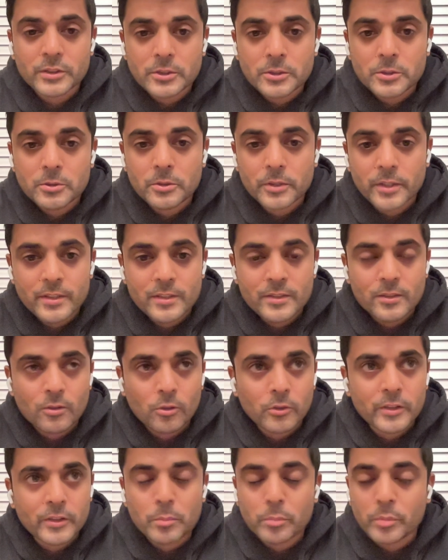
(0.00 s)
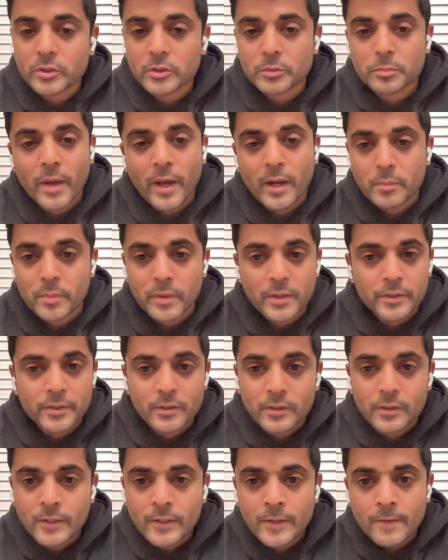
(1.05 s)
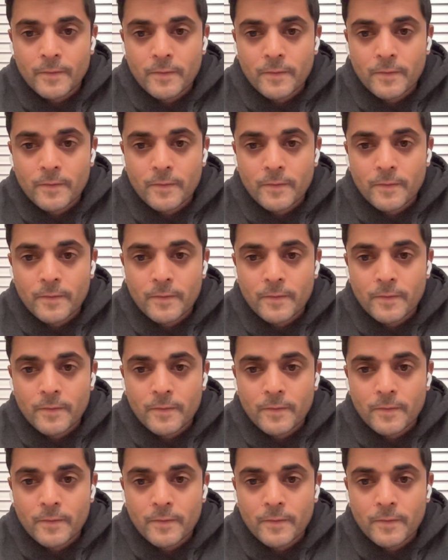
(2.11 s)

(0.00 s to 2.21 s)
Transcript: to do is only build back better.